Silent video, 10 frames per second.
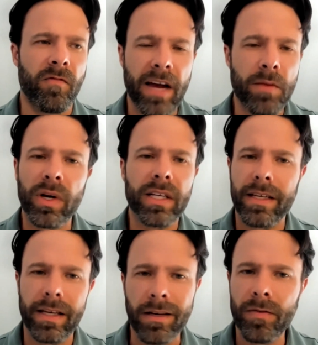vibrant
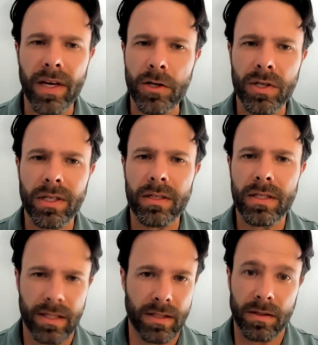innovation
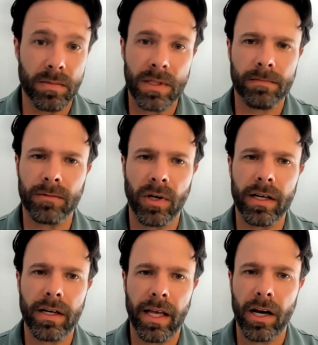systems,
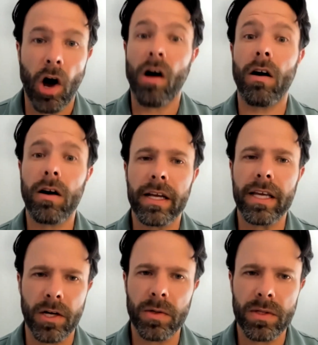right? In our
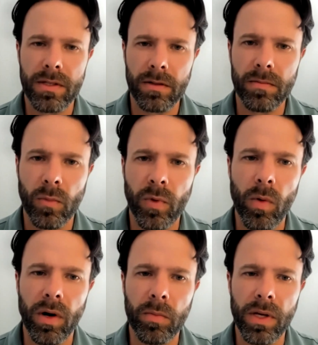ecosystem. We
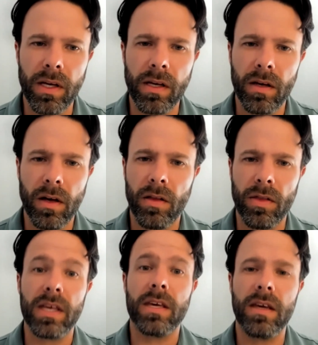want to be
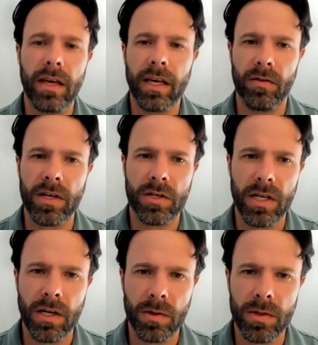the
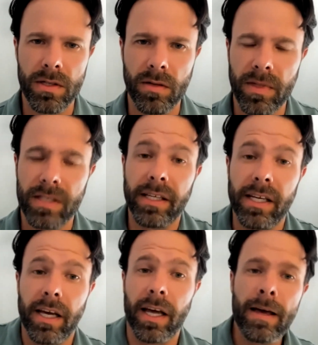innovation ecosystem that's
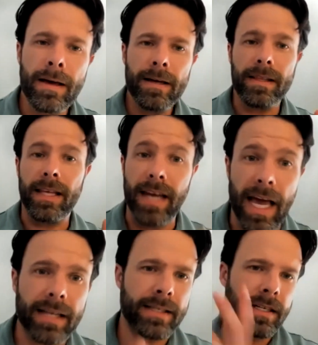leading the
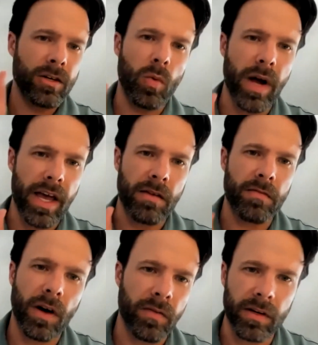next
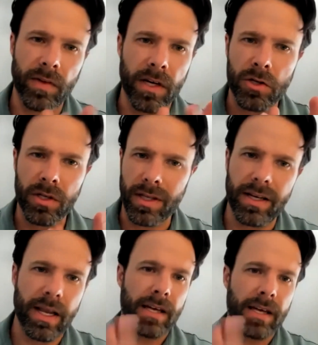wave of innovation, the
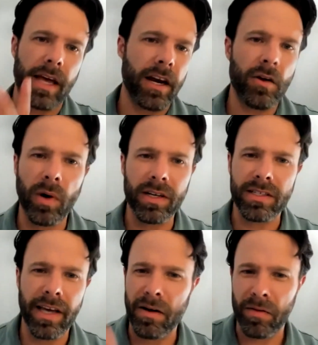next, I don't want to
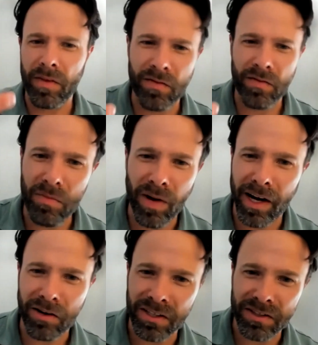say, and I've got
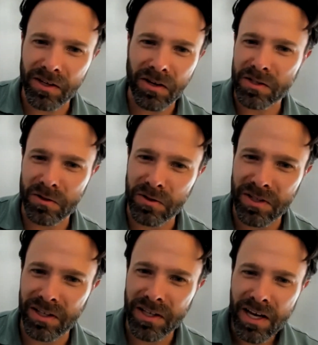Michael on the call, so
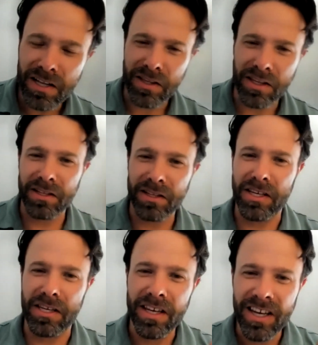
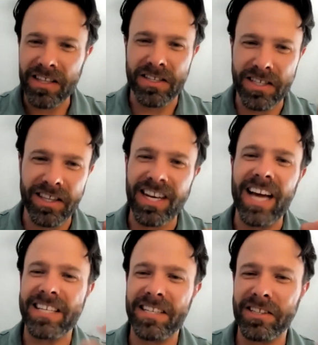the
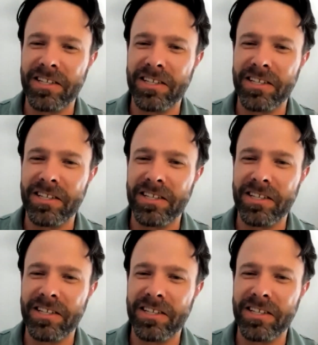next